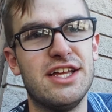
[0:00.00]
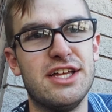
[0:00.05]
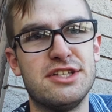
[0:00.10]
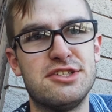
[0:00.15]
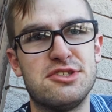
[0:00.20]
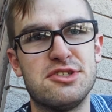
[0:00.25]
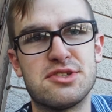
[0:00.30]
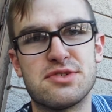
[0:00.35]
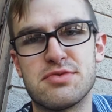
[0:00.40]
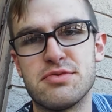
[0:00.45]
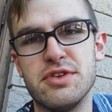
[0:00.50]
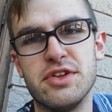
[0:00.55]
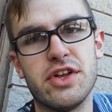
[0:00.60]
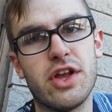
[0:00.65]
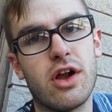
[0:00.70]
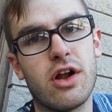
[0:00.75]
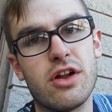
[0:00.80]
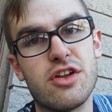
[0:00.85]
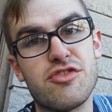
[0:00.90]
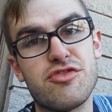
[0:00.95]
It's just really
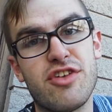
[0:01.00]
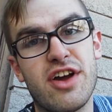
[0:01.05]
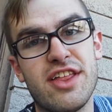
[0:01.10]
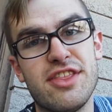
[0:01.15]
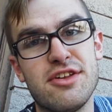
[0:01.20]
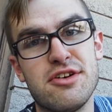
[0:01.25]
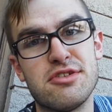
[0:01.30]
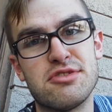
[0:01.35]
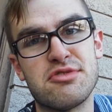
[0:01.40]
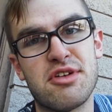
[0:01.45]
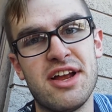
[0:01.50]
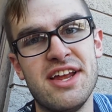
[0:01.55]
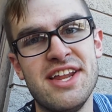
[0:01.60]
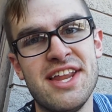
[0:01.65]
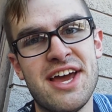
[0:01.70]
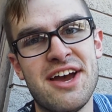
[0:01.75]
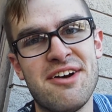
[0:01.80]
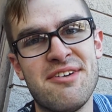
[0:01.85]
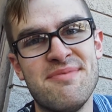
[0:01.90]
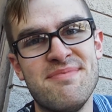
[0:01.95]
hard to find those right
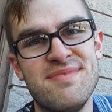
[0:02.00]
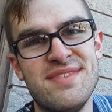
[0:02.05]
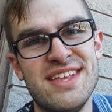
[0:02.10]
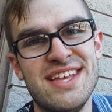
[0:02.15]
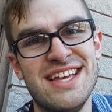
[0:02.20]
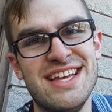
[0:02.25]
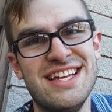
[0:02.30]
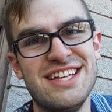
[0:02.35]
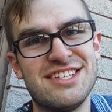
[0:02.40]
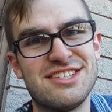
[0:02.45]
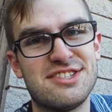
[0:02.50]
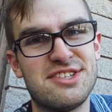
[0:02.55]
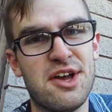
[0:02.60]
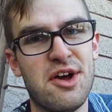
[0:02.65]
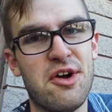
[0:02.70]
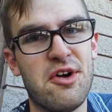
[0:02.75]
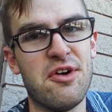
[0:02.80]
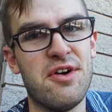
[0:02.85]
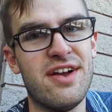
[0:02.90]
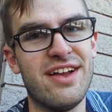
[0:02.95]
now.
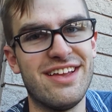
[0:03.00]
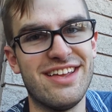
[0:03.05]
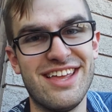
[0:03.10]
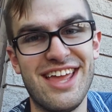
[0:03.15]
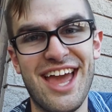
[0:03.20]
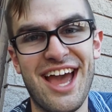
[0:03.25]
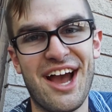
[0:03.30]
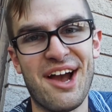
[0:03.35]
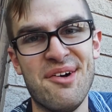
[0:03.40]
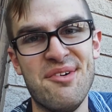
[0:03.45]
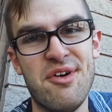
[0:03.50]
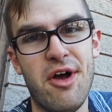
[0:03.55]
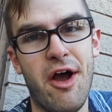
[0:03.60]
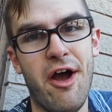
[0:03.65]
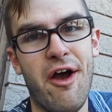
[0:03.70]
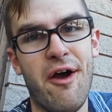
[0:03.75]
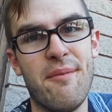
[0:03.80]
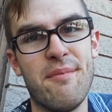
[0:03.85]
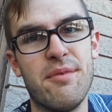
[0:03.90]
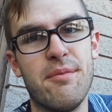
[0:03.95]
So yeah,
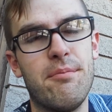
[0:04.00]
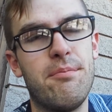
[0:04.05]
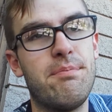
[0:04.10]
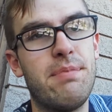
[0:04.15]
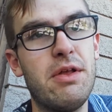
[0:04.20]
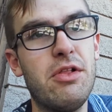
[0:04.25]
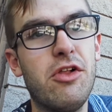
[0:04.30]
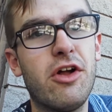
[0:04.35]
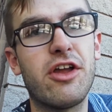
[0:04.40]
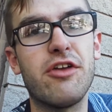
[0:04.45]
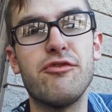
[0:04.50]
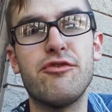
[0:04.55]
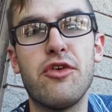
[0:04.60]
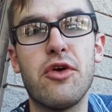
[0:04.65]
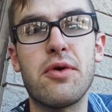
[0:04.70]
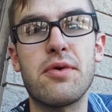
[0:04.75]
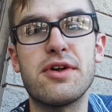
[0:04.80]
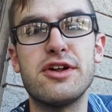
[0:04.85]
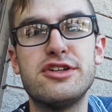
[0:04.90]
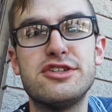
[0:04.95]
be looking
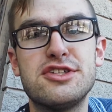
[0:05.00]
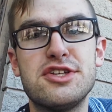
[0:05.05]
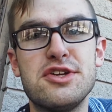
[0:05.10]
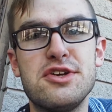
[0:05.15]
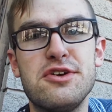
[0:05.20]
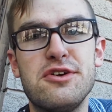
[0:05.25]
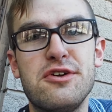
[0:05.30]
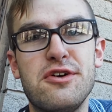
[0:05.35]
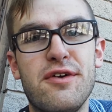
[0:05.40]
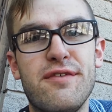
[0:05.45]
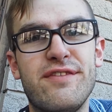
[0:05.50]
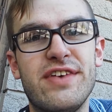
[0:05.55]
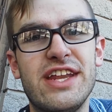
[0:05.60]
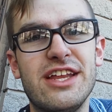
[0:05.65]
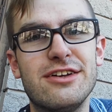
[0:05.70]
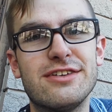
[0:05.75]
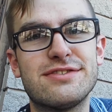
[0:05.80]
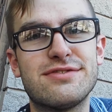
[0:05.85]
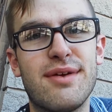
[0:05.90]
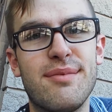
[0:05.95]
forward to
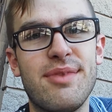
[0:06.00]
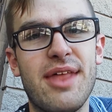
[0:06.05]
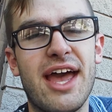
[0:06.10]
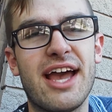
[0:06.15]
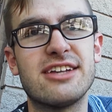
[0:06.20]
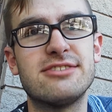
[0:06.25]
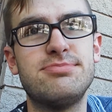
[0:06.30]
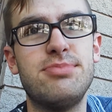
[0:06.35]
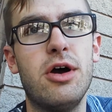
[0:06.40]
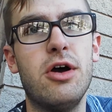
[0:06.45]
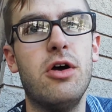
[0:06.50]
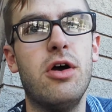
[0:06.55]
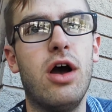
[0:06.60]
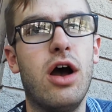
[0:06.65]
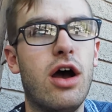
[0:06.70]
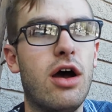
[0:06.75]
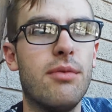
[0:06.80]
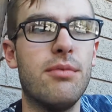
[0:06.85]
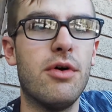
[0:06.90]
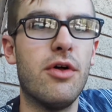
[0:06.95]
videos from the expo.
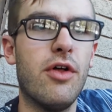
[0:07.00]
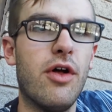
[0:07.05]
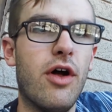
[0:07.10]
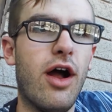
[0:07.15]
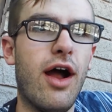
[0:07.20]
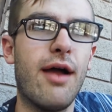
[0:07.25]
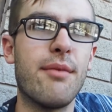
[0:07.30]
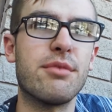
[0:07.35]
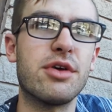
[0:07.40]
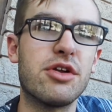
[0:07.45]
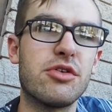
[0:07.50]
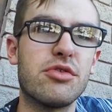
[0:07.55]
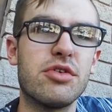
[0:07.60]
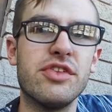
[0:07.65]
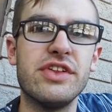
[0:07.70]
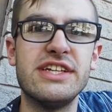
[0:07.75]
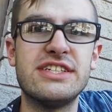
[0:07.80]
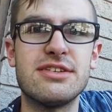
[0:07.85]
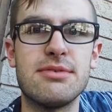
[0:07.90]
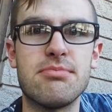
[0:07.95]
I'm gonna
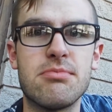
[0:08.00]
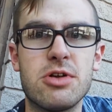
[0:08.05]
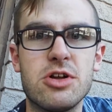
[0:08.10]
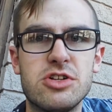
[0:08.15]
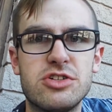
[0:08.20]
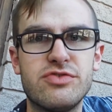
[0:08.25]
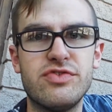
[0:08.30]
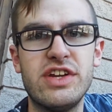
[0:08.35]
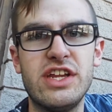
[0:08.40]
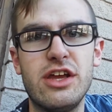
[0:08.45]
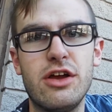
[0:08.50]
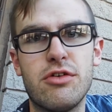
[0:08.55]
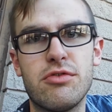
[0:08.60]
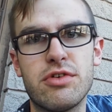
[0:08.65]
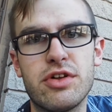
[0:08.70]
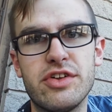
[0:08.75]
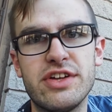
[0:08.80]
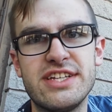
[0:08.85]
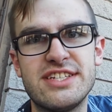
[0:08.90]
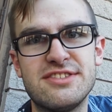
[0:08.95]
release a merch video
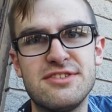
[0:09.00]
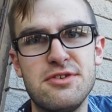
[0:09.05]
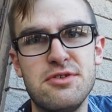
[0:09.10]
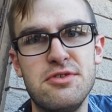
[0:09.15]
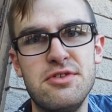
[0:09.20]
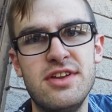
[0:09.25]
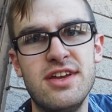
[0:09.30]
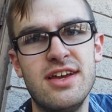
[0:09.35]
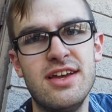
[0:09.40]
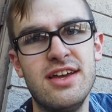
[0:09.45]
really soon